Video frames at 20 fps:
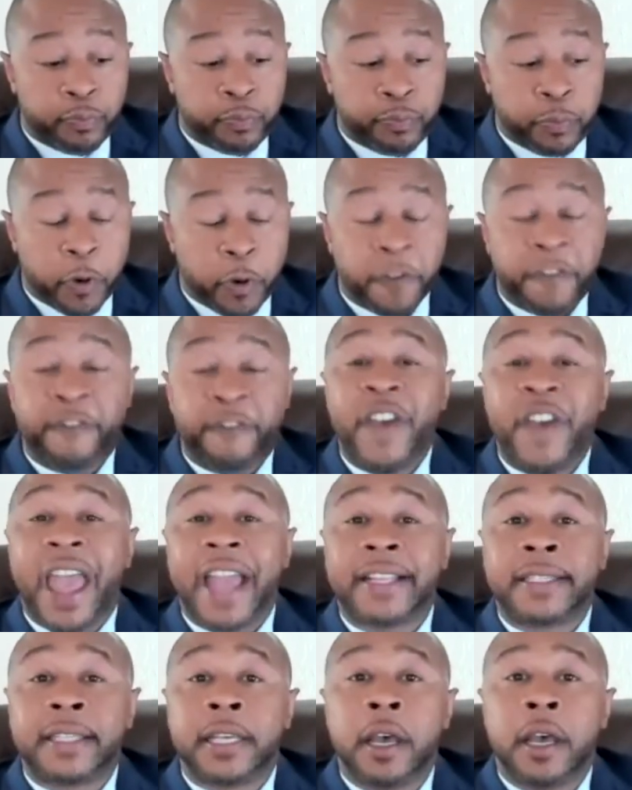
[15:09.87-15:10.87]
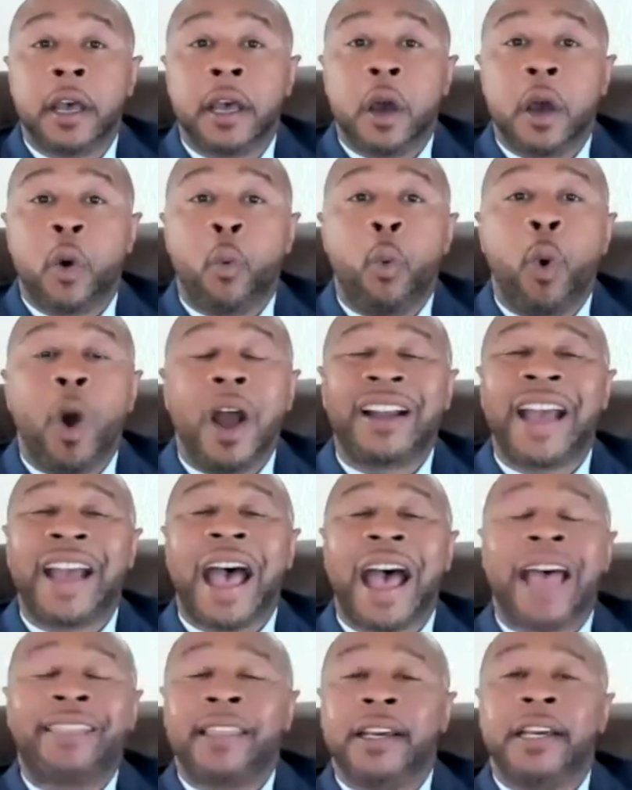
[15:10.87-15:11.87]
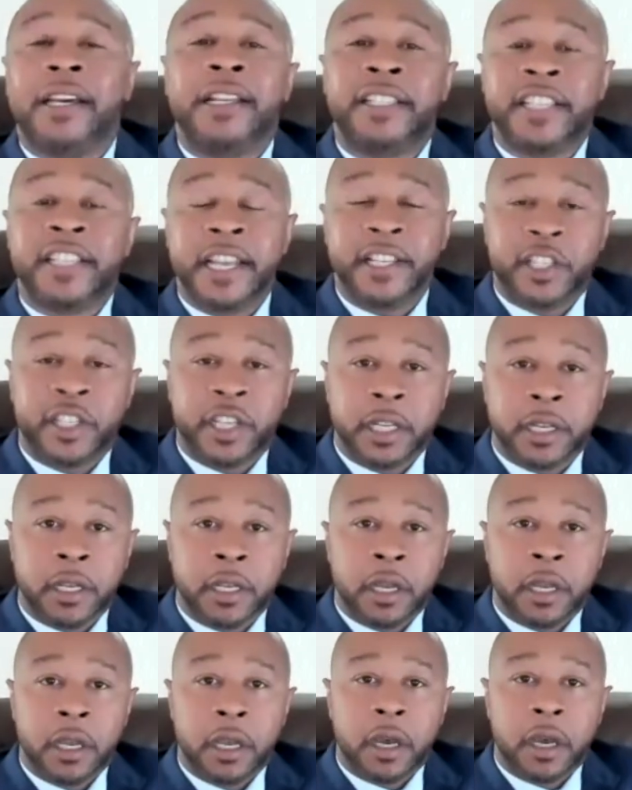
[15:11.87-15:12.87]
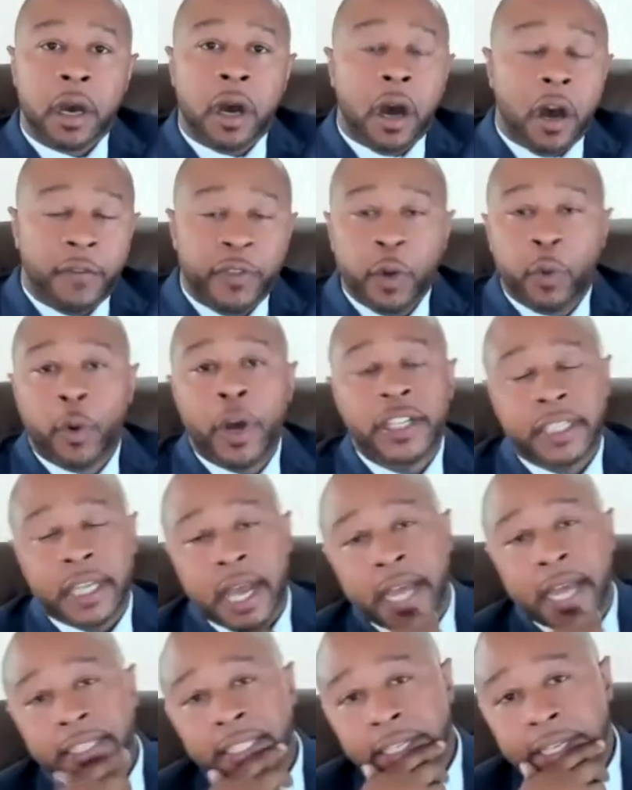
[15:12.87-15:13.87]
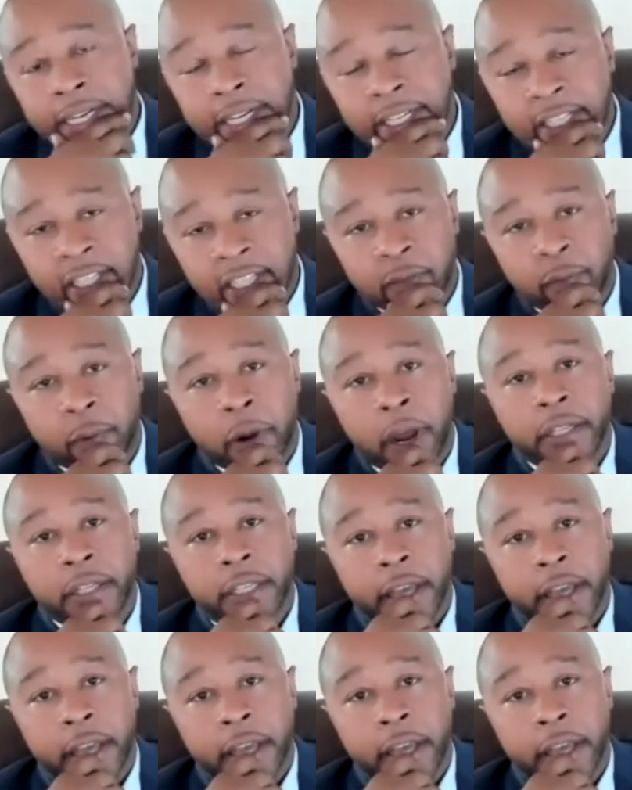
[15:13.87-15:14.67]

perfect what got the attention of the Wisconsin Innocence Project.